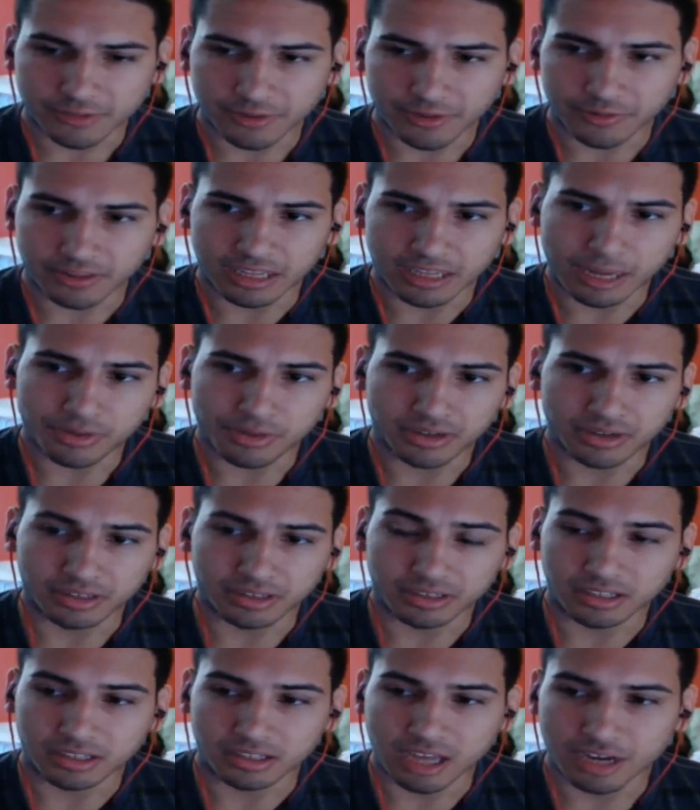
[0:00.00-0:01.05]
I felt like I put in
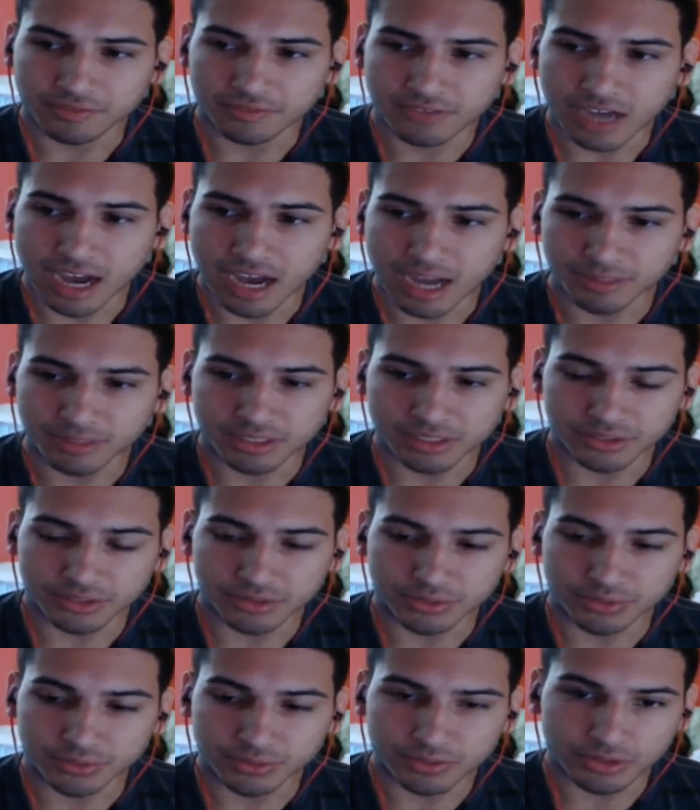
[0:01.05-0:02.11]
a lot of time to
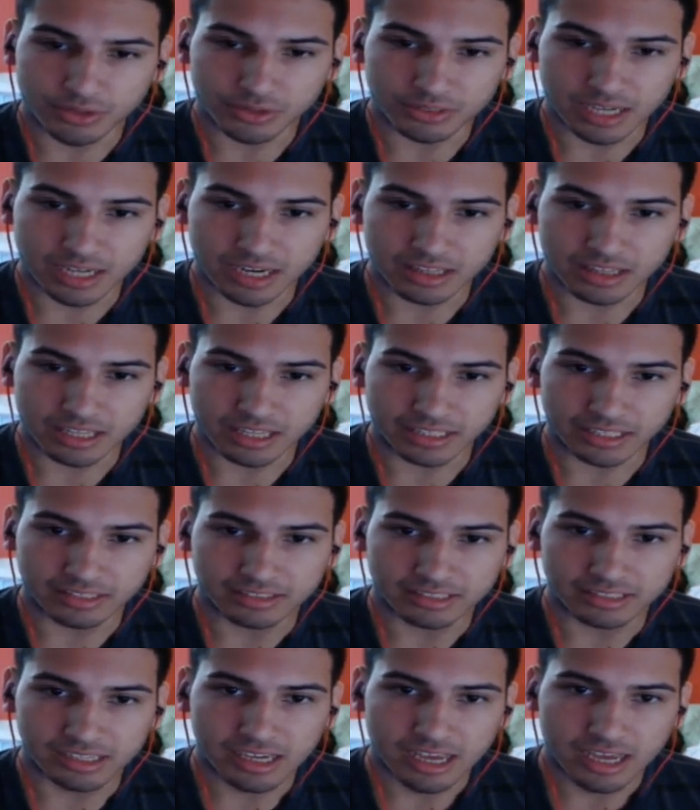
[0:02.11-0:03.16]
do those kind of
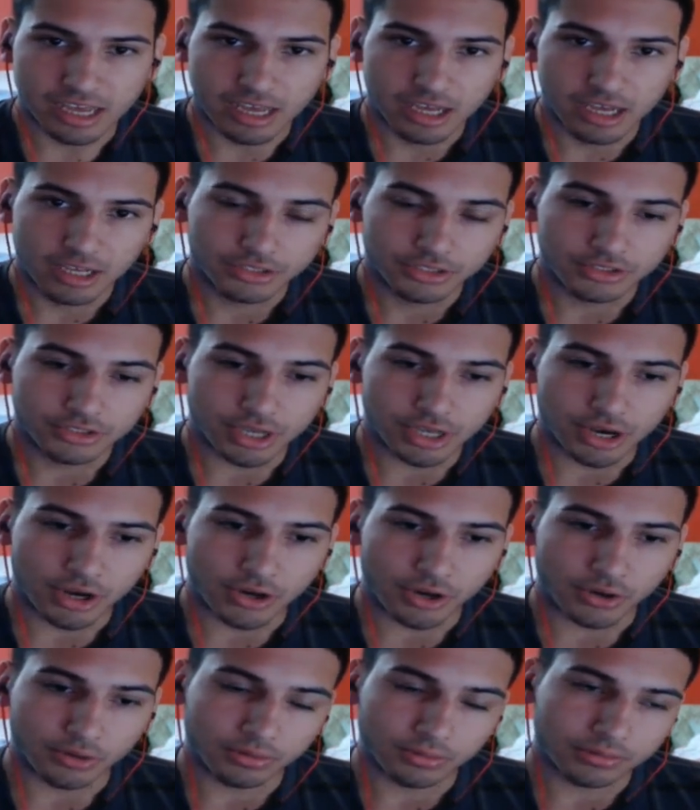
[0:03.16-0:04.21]
things. So